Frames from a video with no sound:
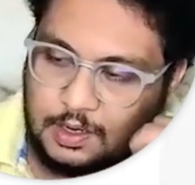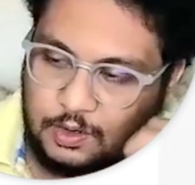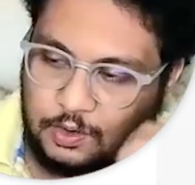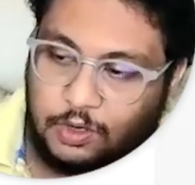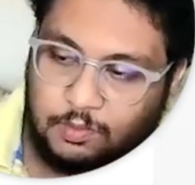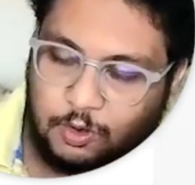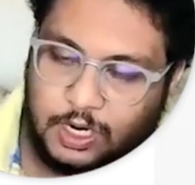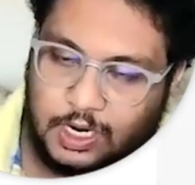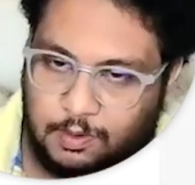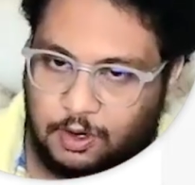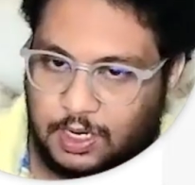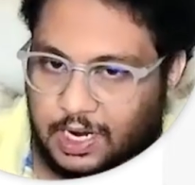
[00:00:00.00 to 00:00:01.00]
know more
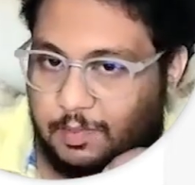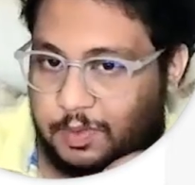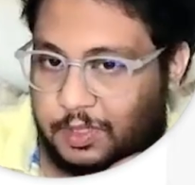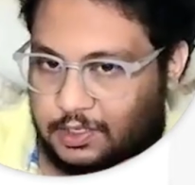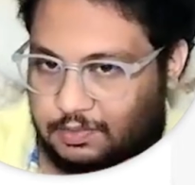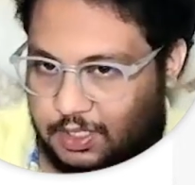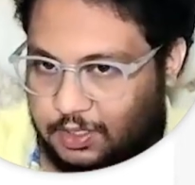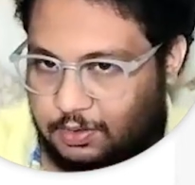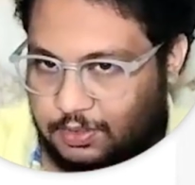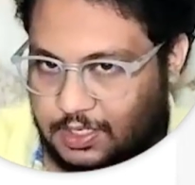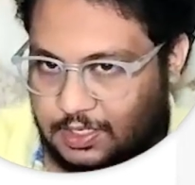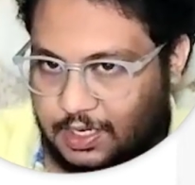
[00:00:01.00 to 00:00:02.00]
about or empathize with the
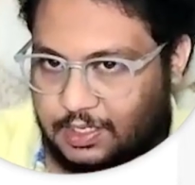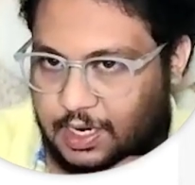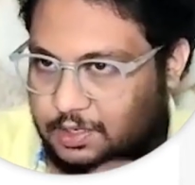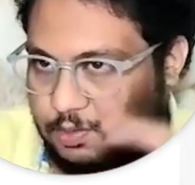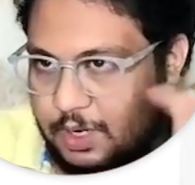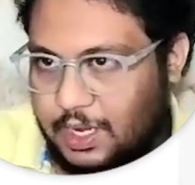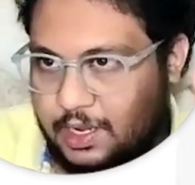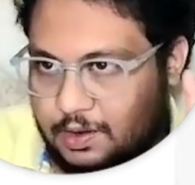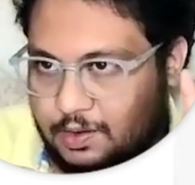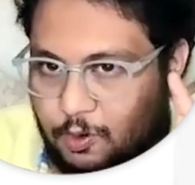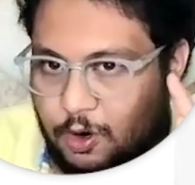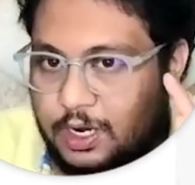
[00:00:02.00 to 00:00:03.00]
users, right? That's why
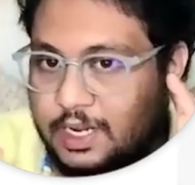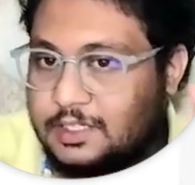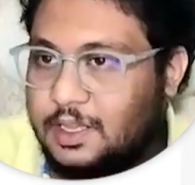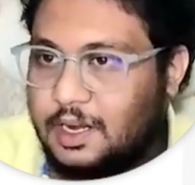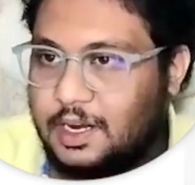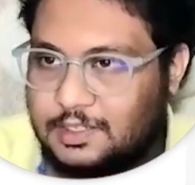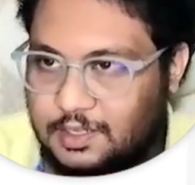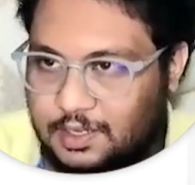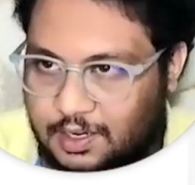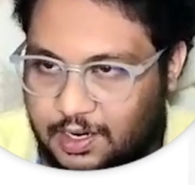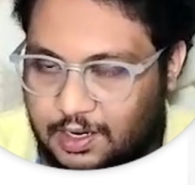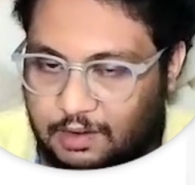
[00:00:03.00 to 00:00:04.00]
what is the
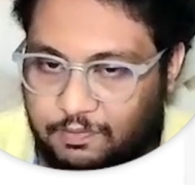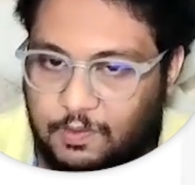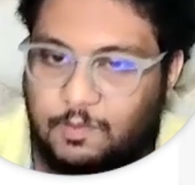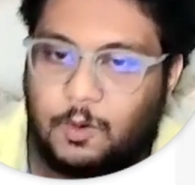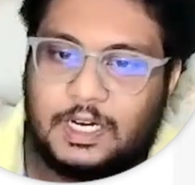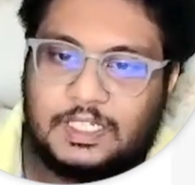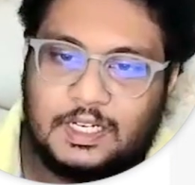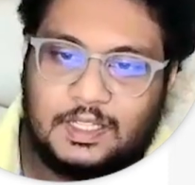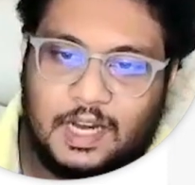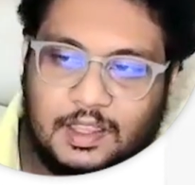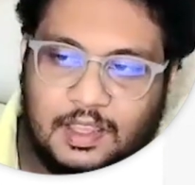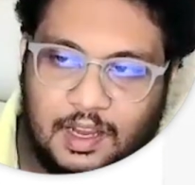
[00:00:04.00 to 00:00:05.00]
reasoning, right? If we mention
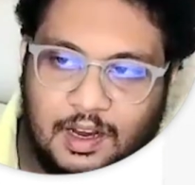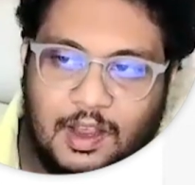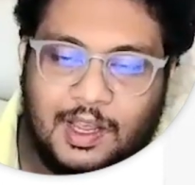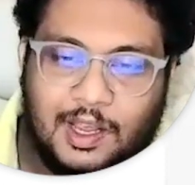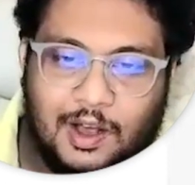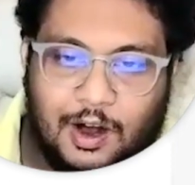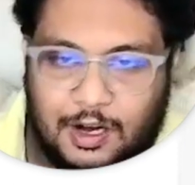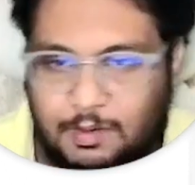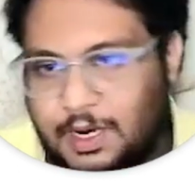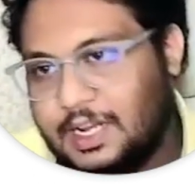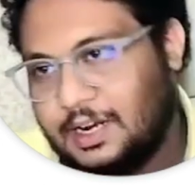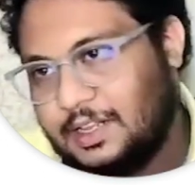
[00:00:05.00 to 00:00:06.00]
that thing,
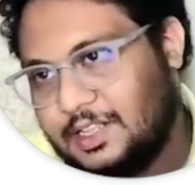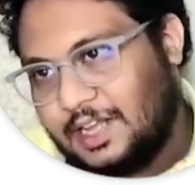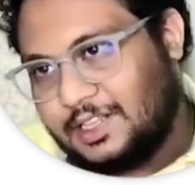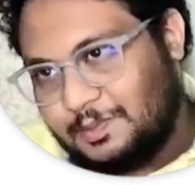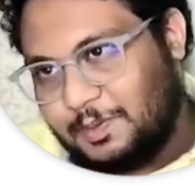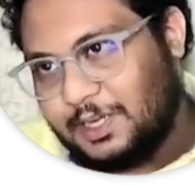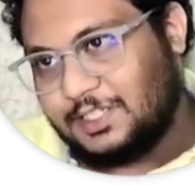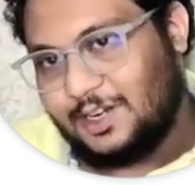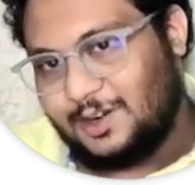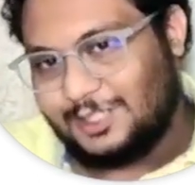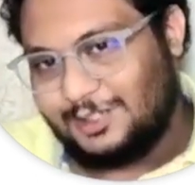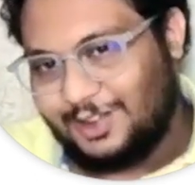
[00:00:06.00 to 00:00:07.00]
automatically the other person
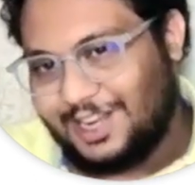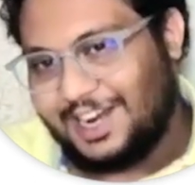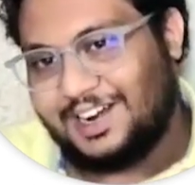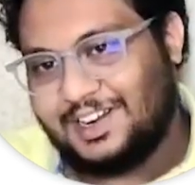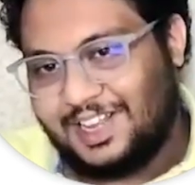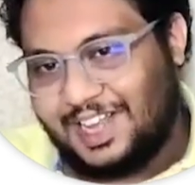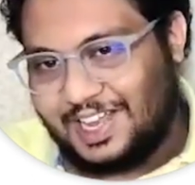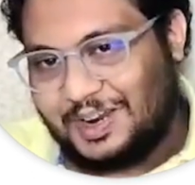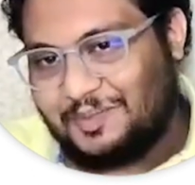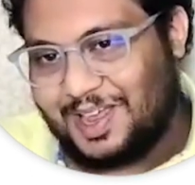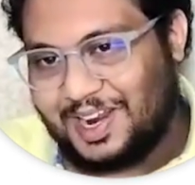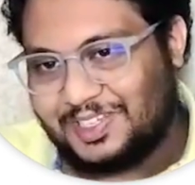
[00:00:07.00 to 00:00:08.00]
who is looking at it, the
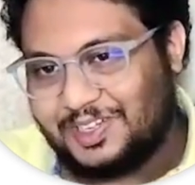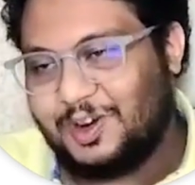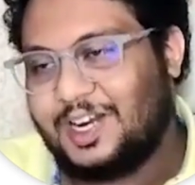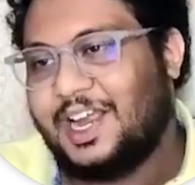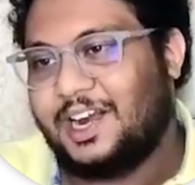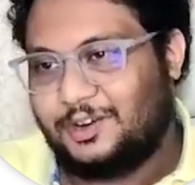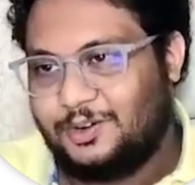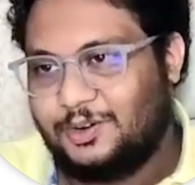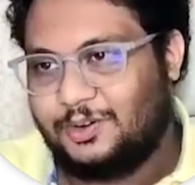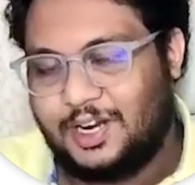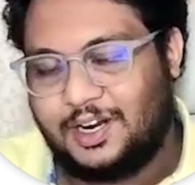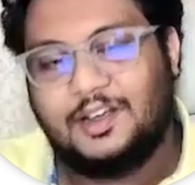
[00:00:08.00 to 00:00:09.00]
hiring manager, will get to
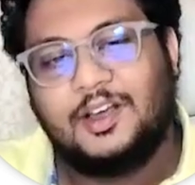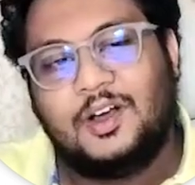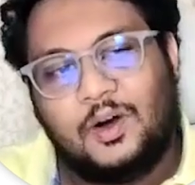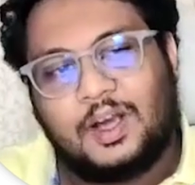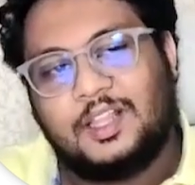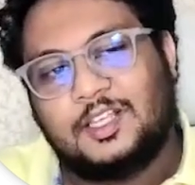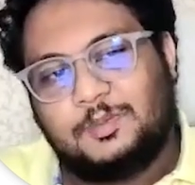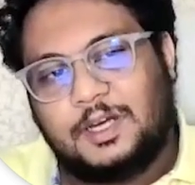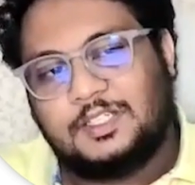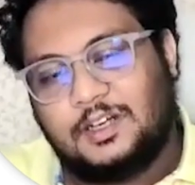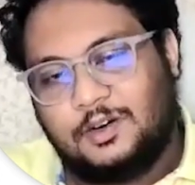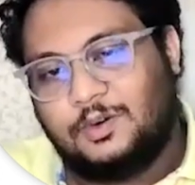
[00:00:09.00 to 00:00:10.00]
know that okay, this
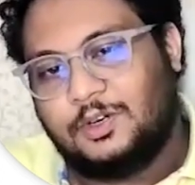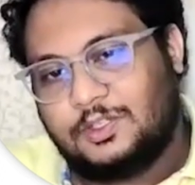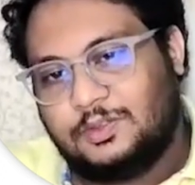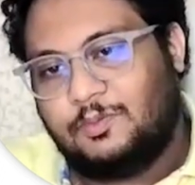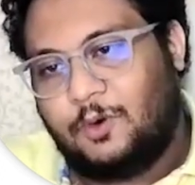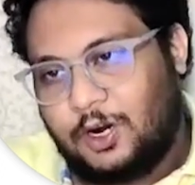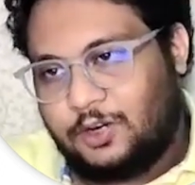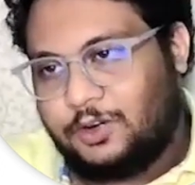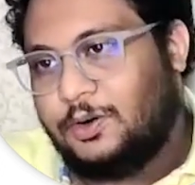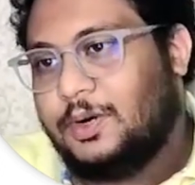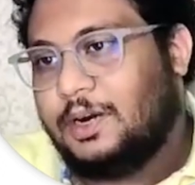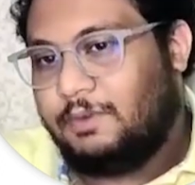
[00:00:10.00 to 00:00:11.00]
person knows what
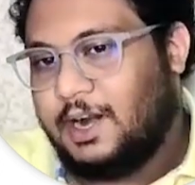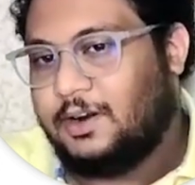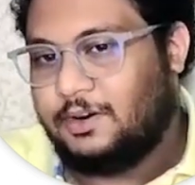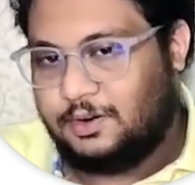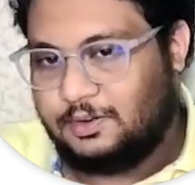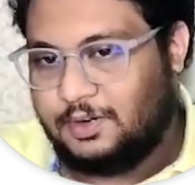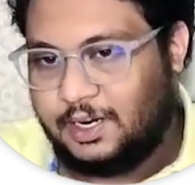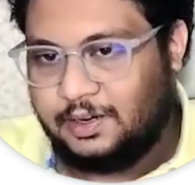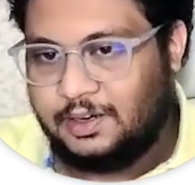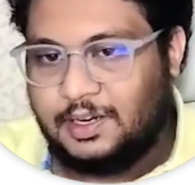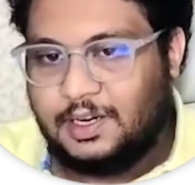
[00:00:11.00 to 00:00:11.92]
to do and when to do, right?